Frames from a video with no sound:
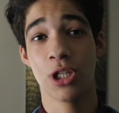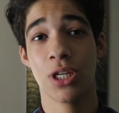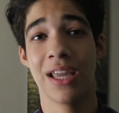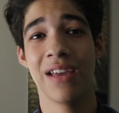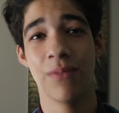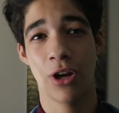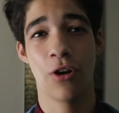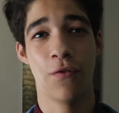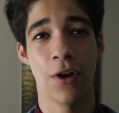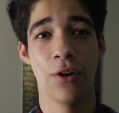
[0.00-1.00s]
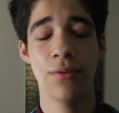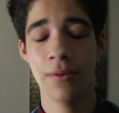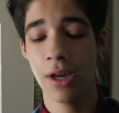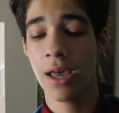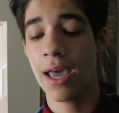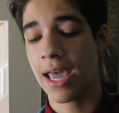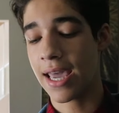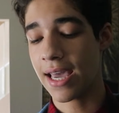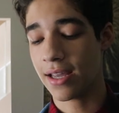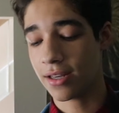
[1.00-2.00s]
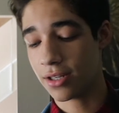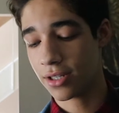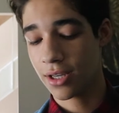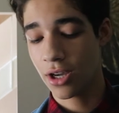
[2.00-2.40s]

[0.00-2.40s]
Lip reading: and she gave me her phone. And